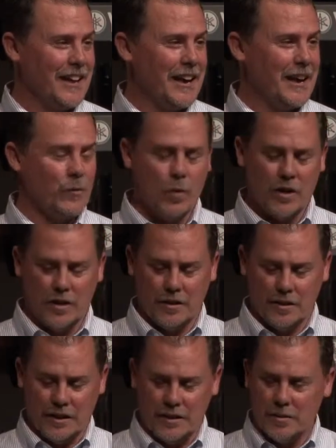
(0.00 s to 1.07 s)
And
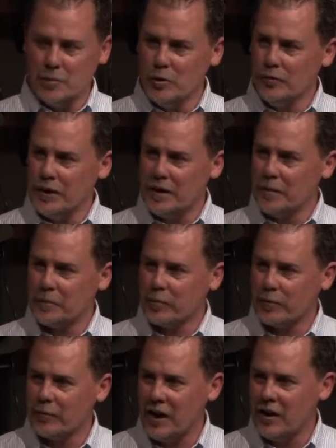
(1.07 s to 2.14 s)
when, in the movie, a
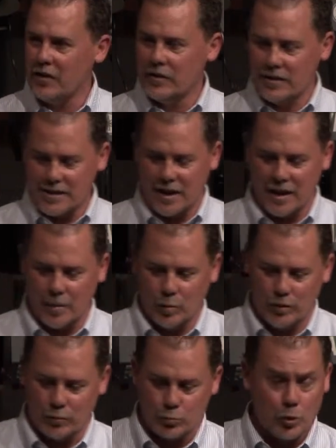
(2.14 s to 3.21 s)
profound
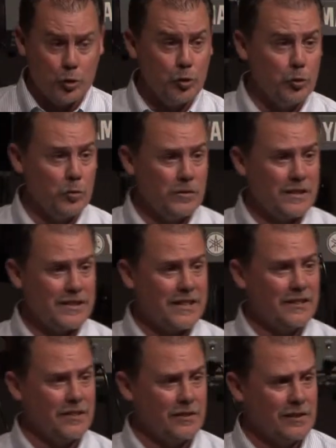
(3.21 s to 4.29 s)
time when Rue is
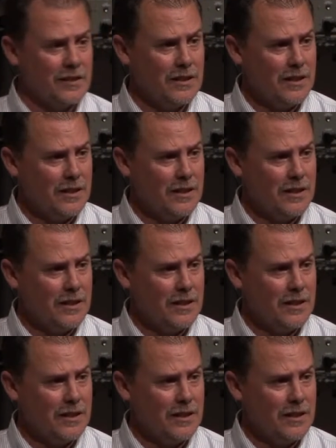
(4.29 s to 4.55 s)
killed,